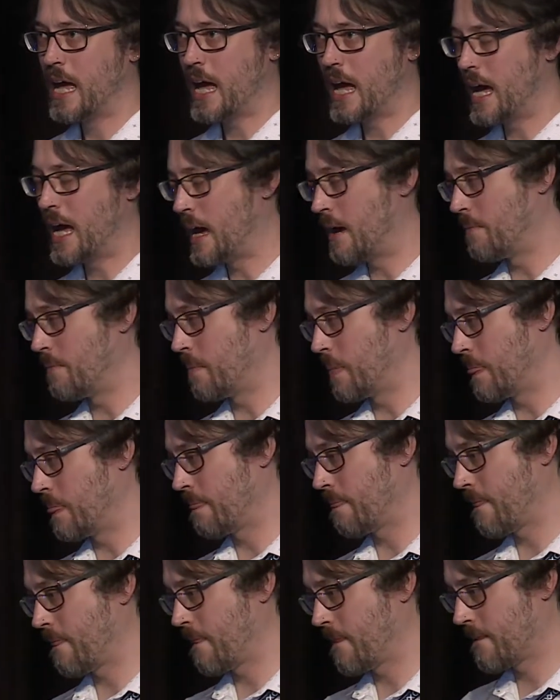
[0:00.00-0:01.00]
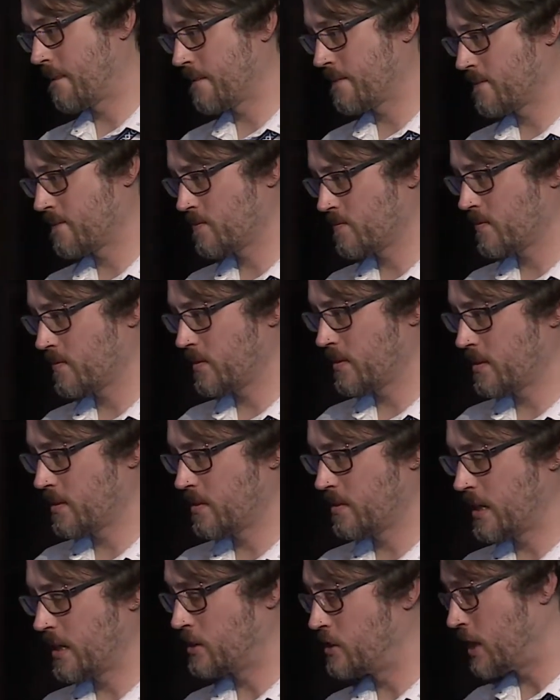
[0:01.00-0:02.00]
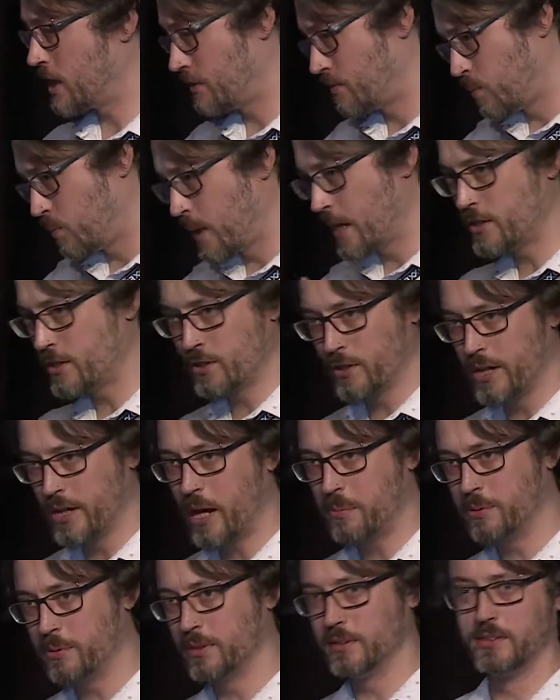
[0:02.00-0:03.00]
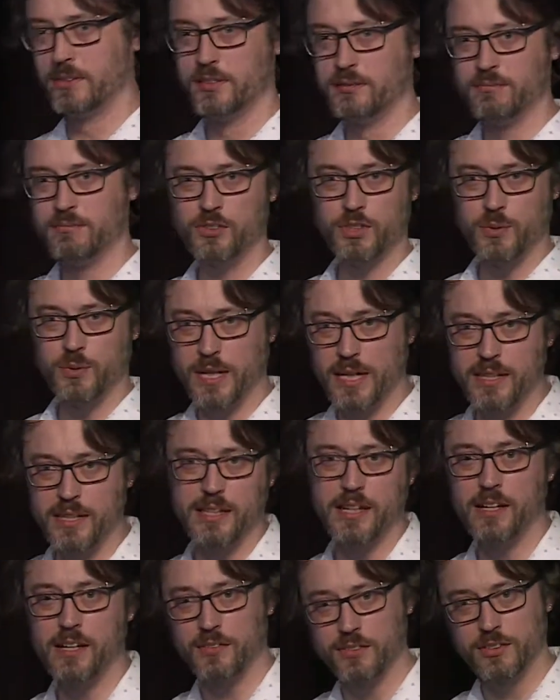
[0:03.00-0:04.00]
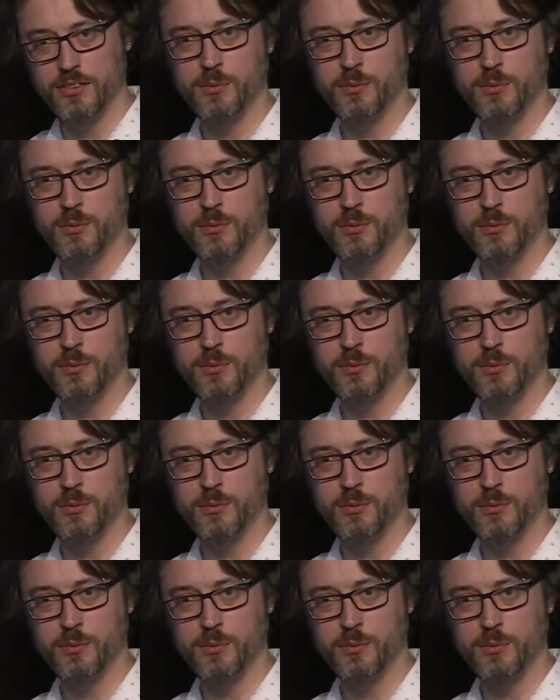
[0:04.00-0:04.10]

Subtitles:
like just way too coupled to anything else.